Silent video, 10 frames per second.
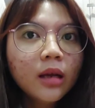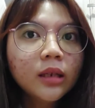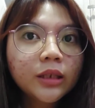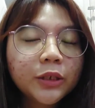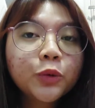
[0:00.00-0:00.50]

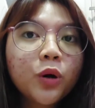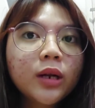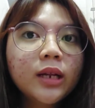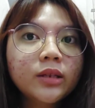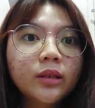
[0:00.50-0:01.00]
The third
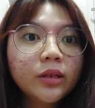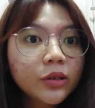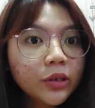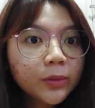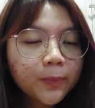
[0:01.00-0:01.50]
one is
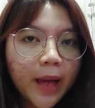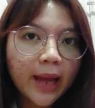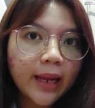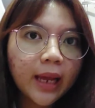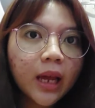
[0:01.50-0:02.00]
disaster
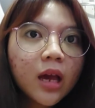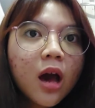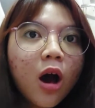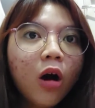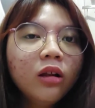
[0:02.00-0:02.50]
planning.
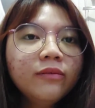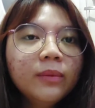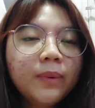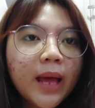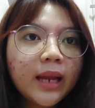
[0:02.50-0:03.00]
All of
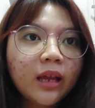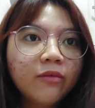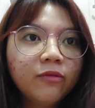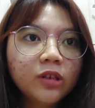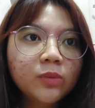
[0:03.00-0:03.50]
the planning
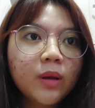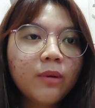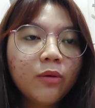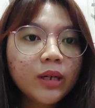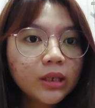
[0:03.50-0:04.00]
efforts may
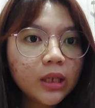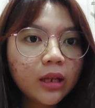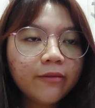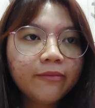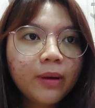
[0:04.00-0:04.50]
be wasted
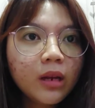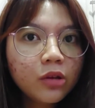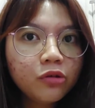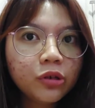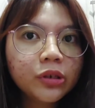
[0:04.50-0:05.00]
if
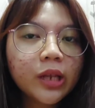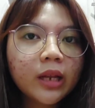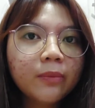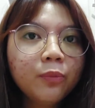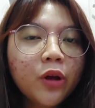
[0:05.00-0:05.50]
managers and
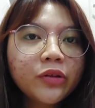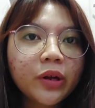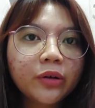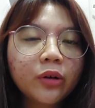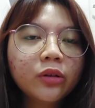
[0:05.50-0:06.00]
employees
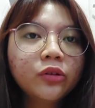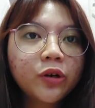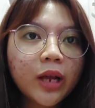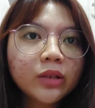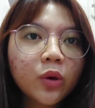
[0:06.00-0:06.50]
are not
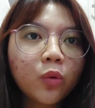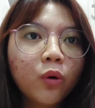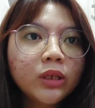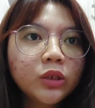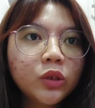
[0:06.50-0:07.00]
trained on
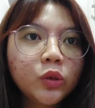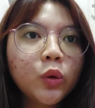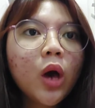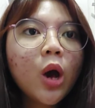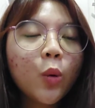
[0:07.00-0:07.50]
what to
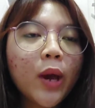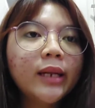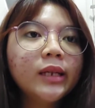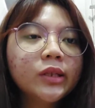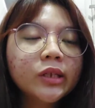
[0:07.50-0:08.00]
do
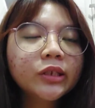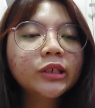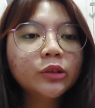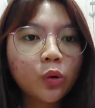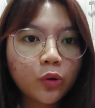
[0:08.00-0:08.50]
when
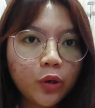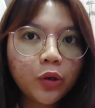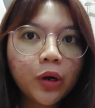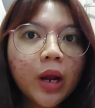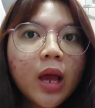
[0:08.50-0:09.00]
disasters
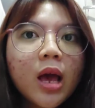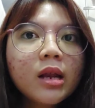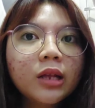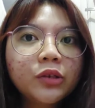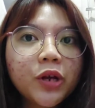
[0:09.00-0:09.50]
occur.
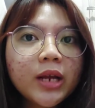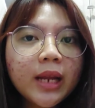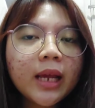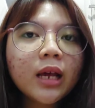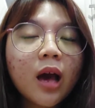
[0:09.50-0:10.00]
This
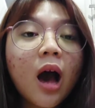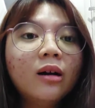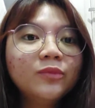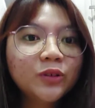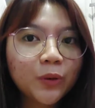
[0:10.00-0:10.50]
training
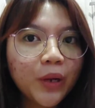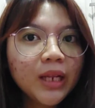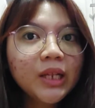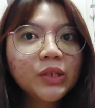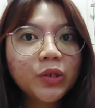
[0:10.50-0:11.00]

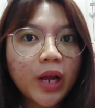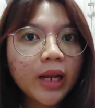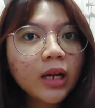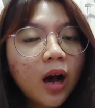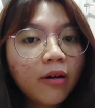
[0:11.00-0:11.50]

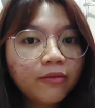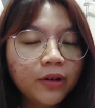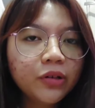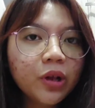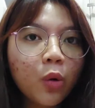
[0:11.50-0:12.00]

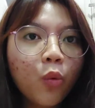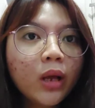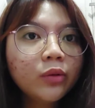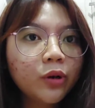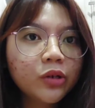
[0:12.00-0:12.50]
covers a
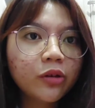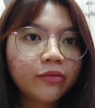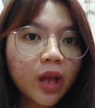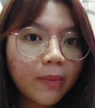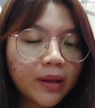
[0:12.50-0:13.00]
wide range
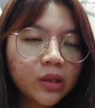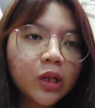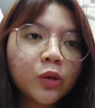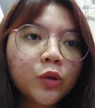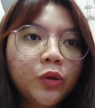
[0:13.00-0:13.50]
of topics,
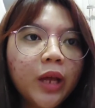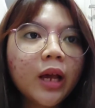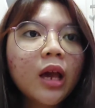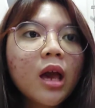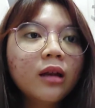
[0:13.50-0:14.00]
including
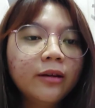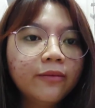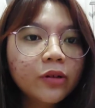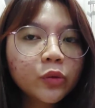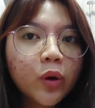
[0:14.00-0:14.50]
the
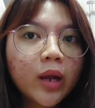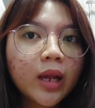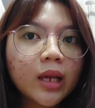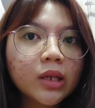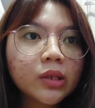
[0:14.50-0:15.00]
first one
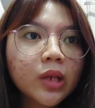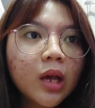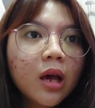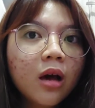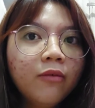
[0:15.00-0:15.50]
is
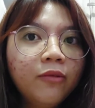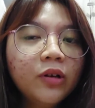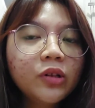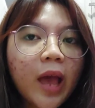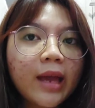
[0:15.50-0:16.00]

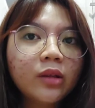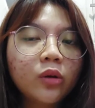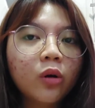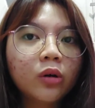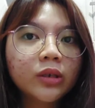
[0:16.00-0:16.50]
first aid
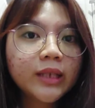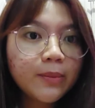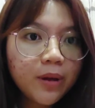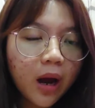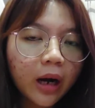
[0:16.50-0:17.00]
or
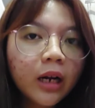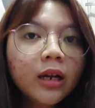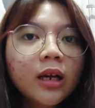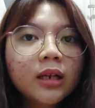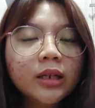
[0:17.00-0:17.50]
CPR.
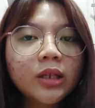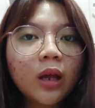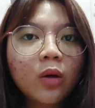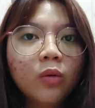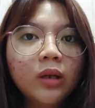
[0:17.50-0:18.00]
The
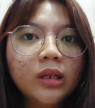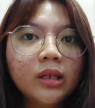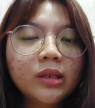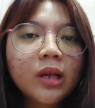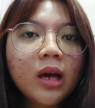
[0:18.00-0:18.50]
second one
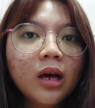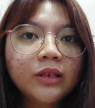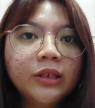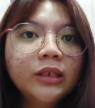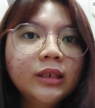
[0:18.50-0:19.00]
is
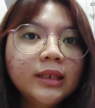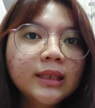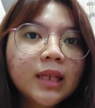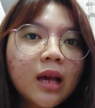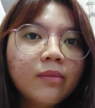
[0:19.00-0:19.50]

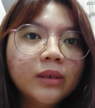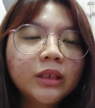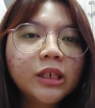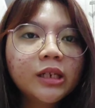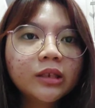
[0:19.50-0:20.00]
hazardous
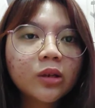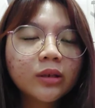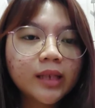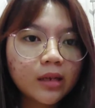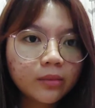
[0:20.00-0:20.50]
materials
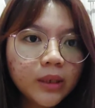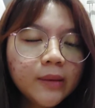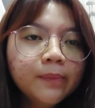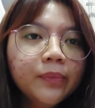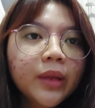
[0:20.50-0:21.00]
containment.
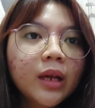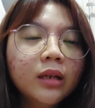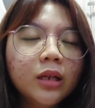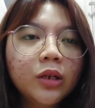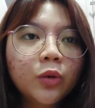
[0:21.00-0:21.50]

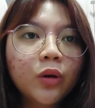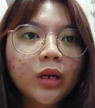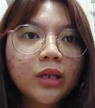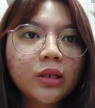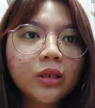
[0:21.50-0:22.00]
The third one
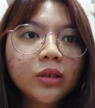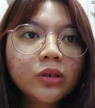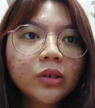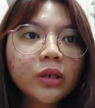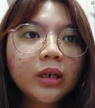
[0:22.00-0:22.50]
is
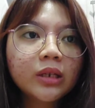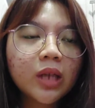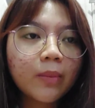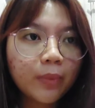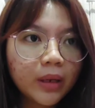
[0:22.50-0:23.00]
disaster
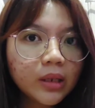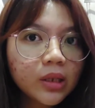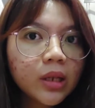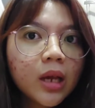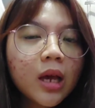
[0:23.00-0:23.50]

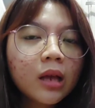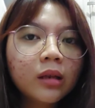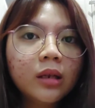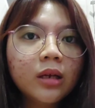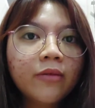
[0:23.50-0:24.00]
escapements.
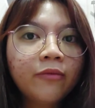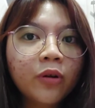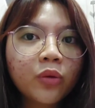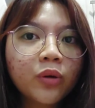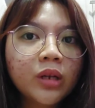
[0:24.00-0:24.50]
The
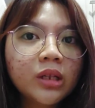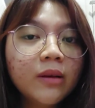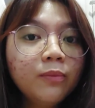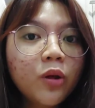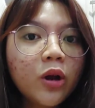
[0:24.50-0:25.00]
fourth one is
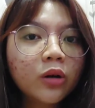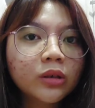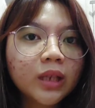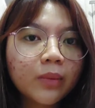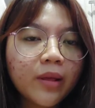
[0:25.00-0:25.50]
employer
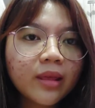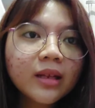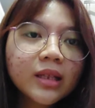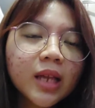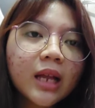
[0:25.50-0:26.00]
contact
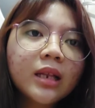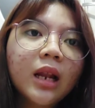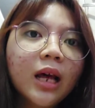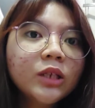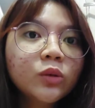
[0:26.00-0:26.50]
methods. And the
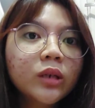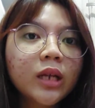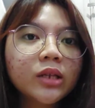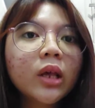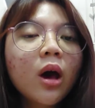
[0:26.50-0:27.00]
last one
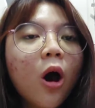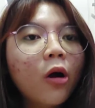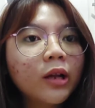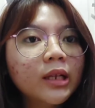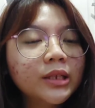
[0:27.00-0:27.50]
is
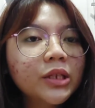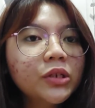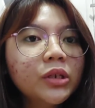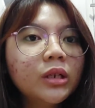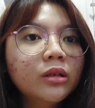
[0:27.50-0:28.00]

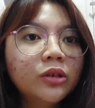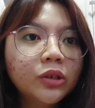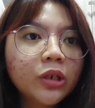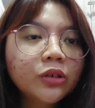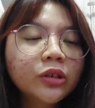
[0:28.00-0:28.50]
organizational
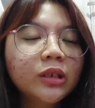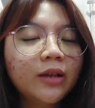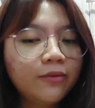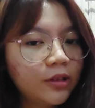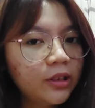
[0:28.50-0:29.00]
restoration
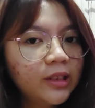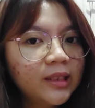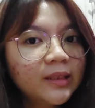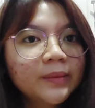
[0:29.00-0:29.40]
efforts.